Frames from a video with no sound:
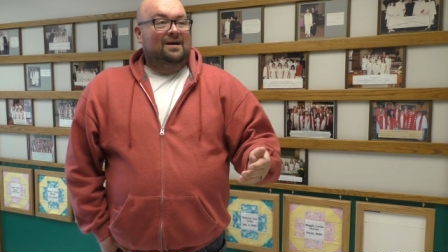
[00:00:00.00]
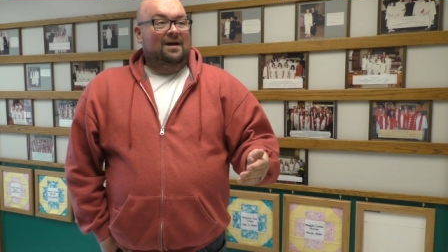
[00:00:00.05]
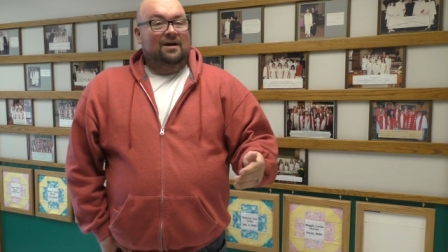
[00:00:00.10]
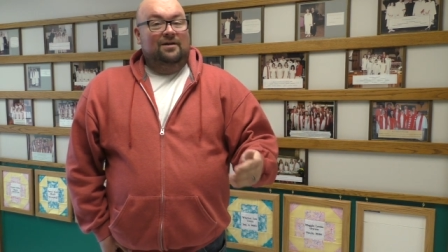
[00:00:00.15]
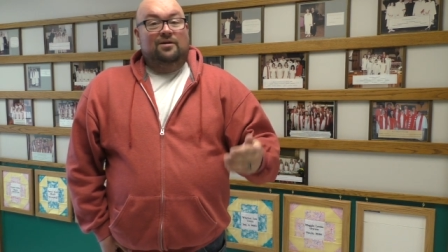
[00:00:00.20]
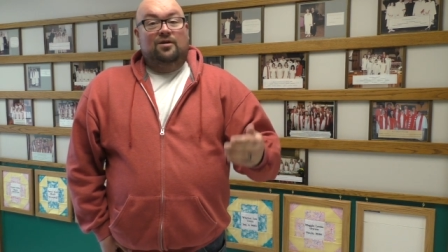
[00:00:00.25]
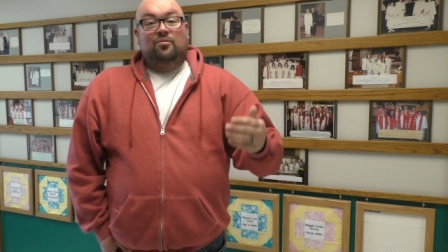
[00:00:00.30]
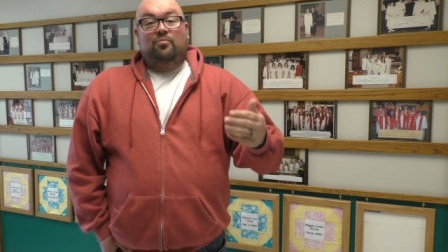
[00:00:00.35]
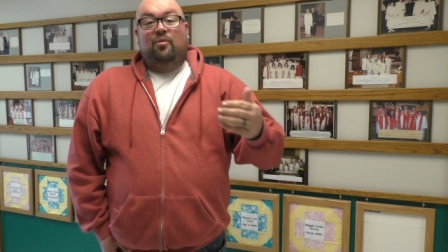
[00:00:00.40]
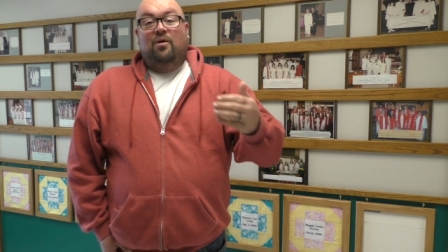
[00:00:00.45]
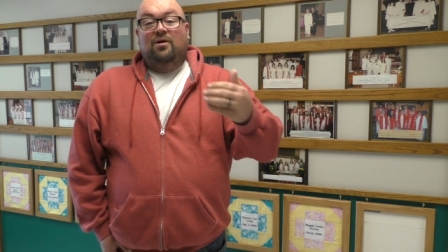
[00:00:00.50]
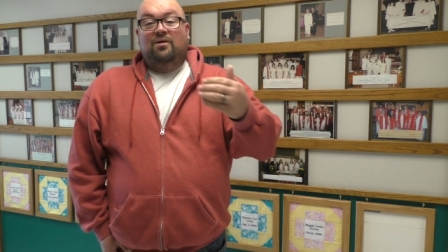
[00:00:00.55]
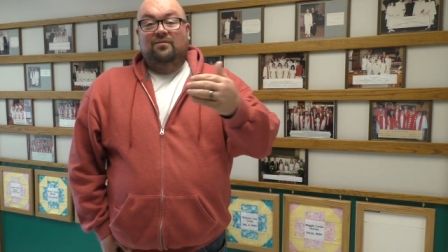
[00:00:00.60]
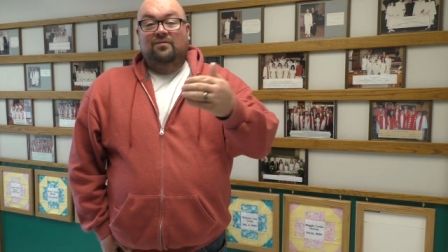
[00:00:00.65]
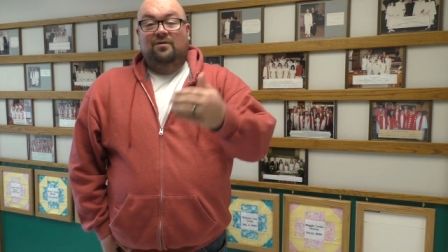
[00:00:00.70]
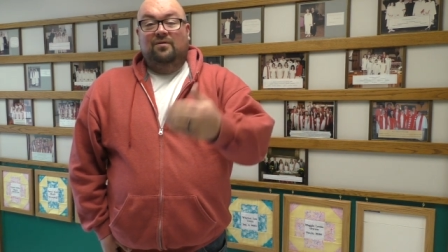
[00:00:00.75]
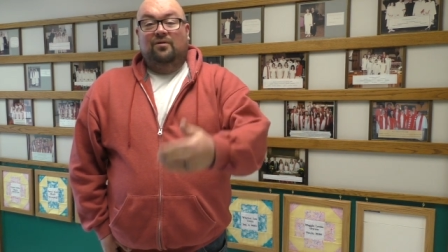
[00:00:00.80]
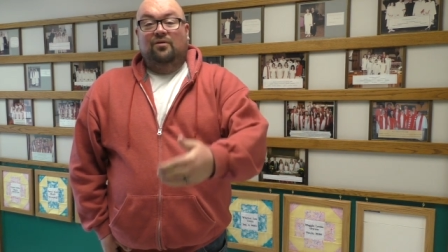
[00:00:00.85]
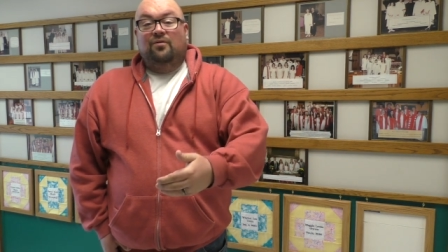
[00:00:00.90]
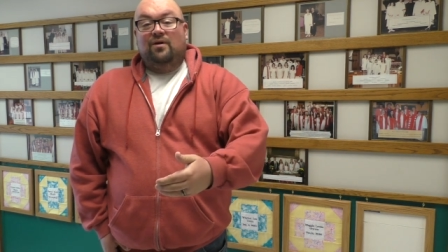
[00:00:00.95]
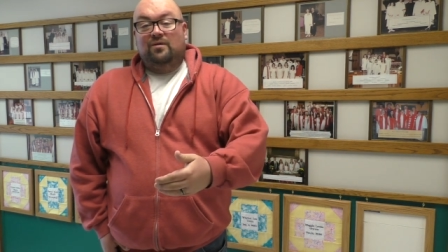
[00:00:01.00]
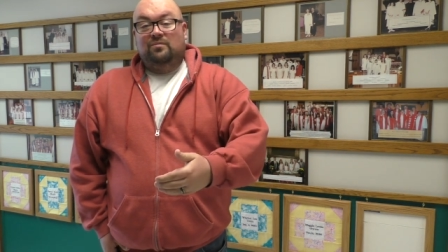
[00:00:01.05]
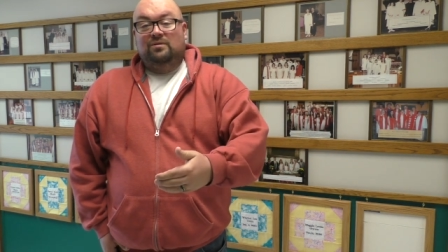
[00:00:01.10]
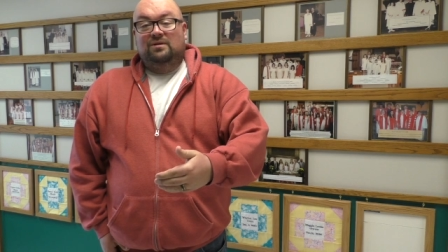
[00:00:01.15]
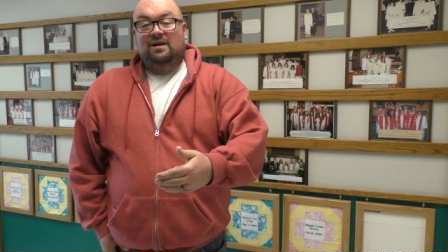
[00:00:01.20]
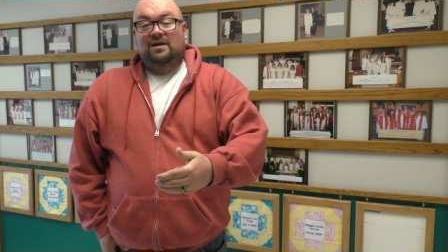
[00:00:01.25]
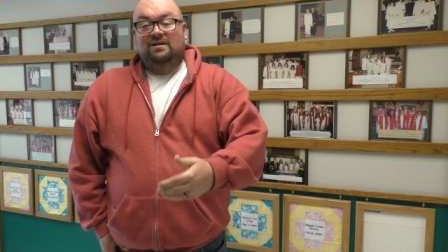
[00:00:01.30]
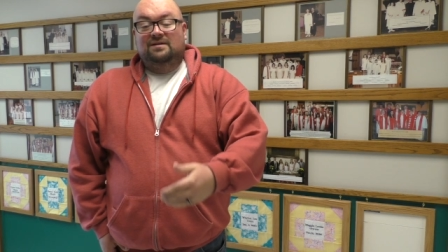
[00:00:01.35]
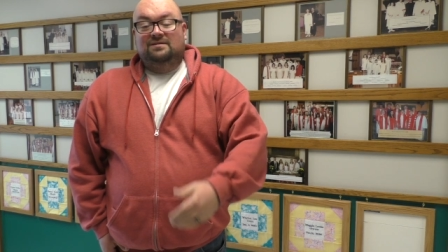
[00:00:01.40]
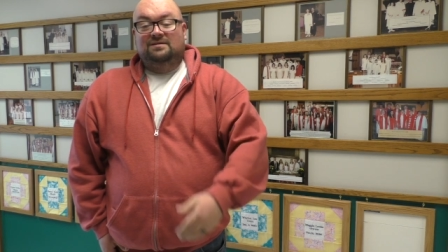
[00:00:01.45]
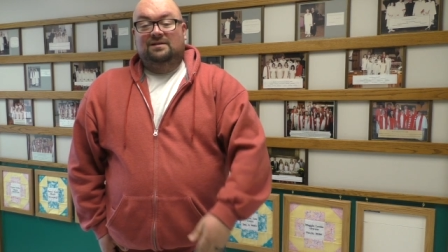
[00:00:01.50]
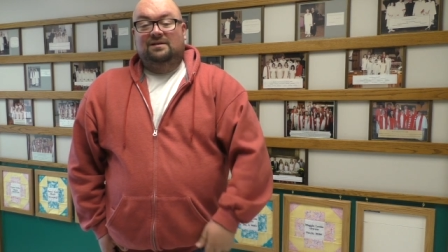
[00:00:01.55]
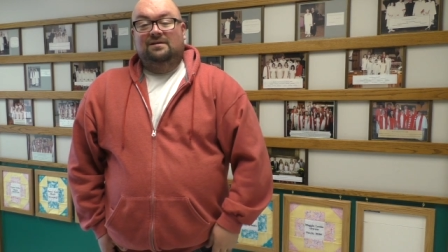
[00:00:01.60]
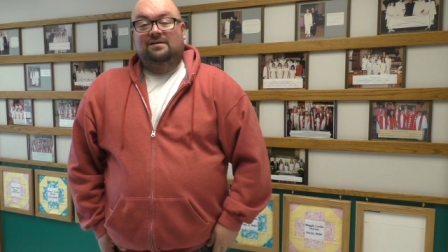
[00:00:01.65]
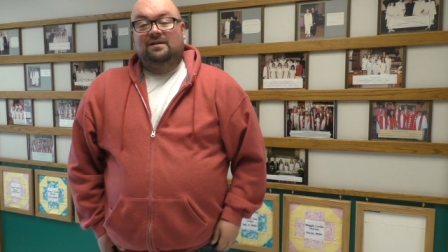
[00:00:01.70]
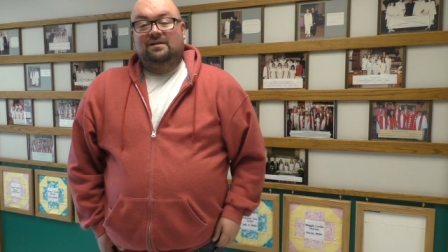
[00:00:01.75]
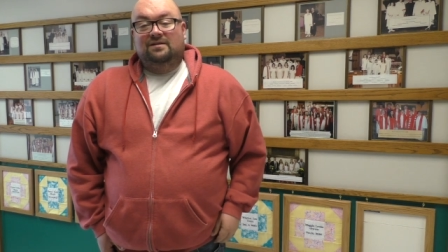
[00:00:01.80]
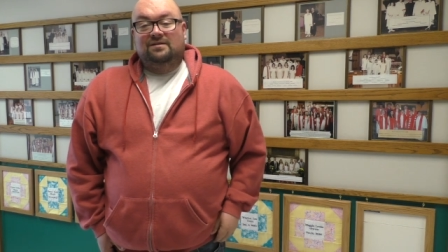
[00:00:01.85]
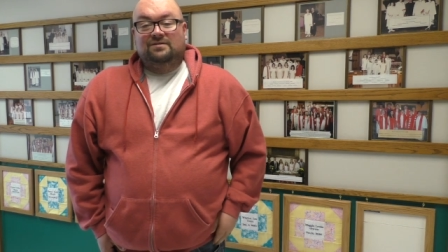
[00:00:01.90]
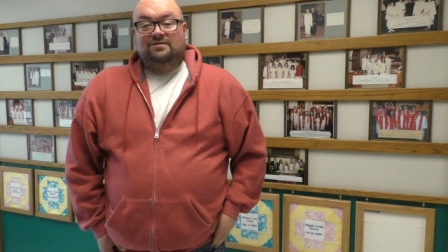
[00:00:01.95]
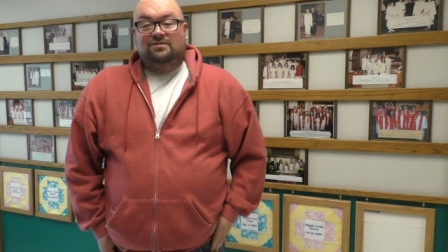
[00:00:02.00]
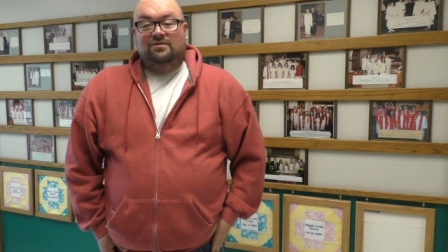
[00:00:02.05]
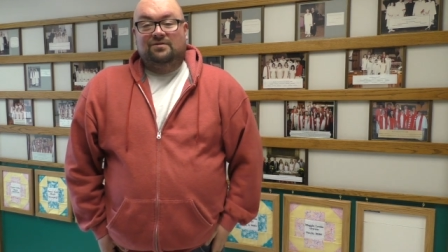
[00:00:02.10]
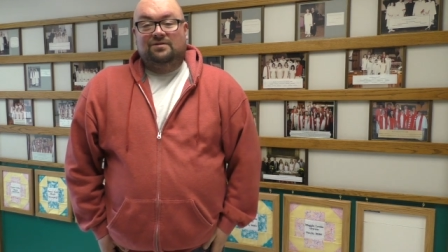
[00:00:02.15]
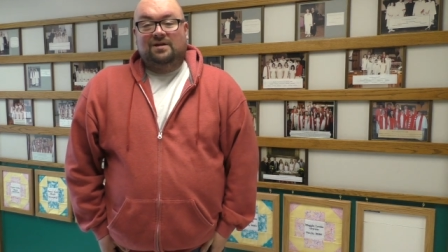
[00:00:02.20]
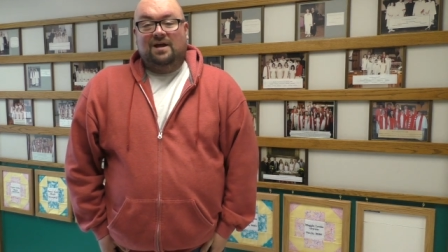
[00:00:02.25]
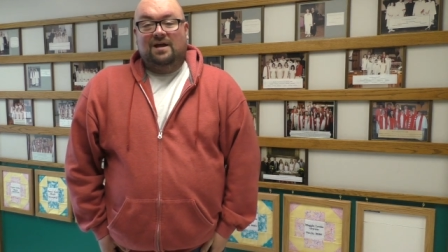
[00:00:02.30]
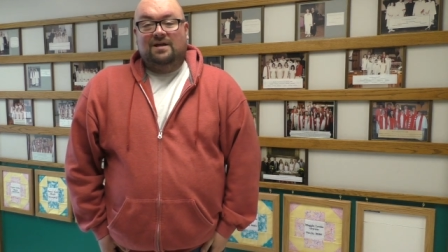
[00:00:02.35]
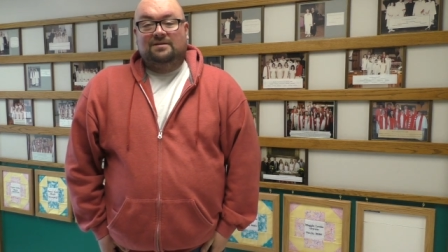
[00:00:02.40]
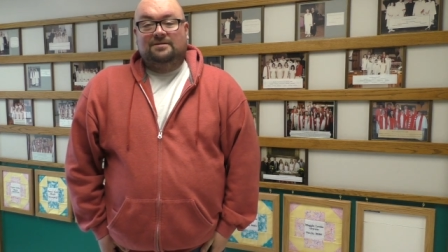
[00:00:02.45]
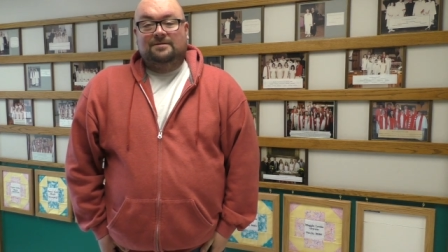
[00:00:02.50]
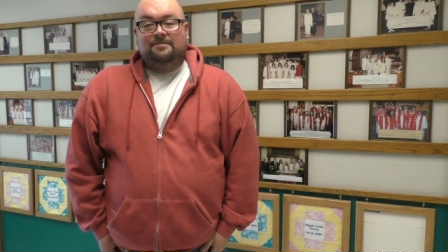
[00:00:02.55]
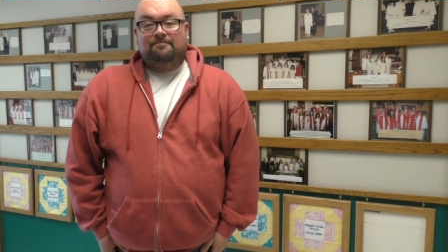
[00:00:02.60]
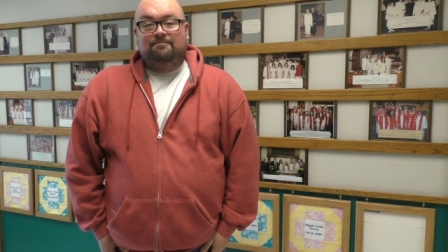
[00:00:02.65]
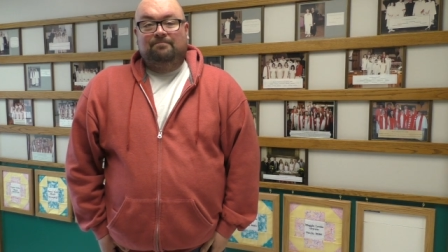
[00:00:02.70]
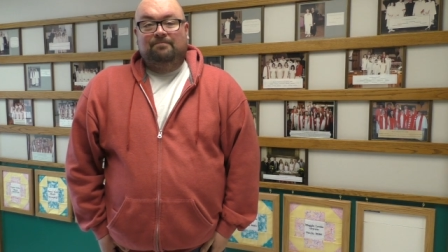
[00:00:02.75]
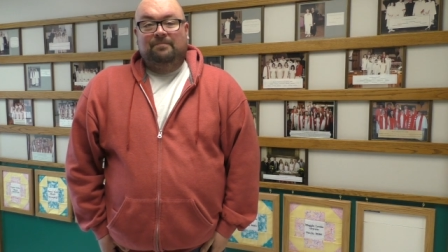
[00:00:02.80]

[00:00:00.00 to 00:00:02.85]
Another part of the incredible legacy that this church has.